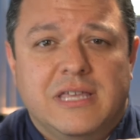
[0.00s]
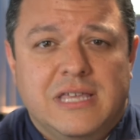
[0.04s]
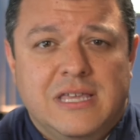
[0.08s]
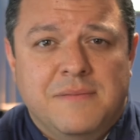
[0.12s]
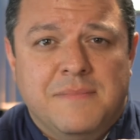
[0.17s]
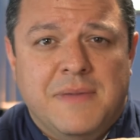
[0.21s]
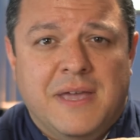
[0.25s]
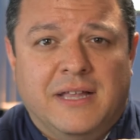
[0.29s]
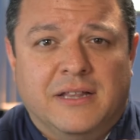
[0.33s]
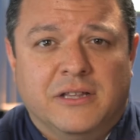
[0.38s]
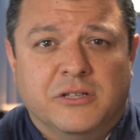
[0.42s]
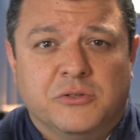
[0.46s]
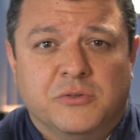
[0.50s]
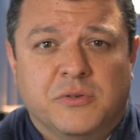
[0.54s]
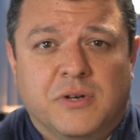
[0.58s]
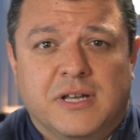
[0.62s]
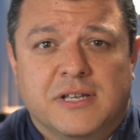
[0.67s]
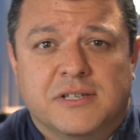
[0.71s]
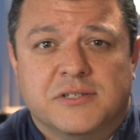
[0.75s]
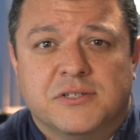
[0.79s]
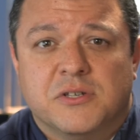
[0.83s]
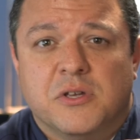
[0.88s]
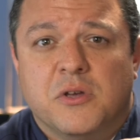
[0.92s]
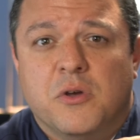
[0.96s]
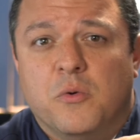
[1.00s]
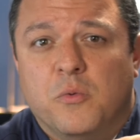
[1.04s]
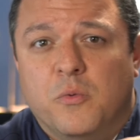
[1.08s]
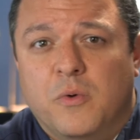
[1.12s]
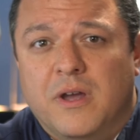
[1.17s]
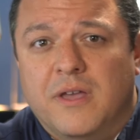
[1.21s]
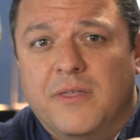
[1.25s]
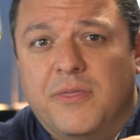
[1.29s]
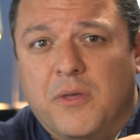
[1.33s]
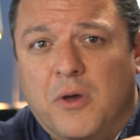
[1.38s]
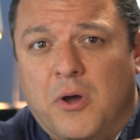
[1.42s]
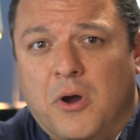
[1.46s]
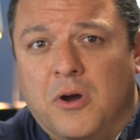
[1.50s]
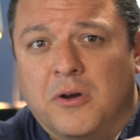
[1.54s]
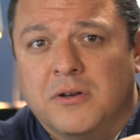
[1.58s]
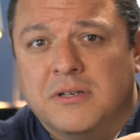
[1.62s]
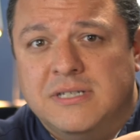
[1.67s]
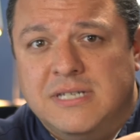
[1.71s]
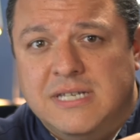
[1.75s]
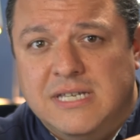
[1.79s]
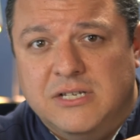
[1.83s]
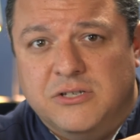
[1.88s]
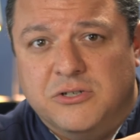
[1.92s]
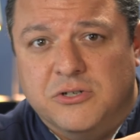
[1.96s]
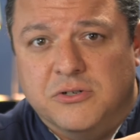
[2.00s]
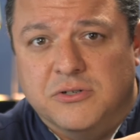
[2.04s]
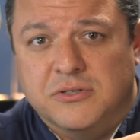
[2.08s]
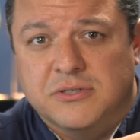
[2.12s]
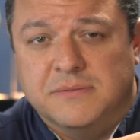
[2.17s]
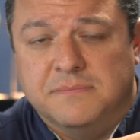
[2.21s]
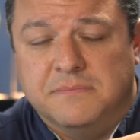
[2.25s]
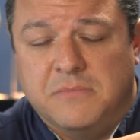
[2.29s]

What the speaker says: email address with our teachers.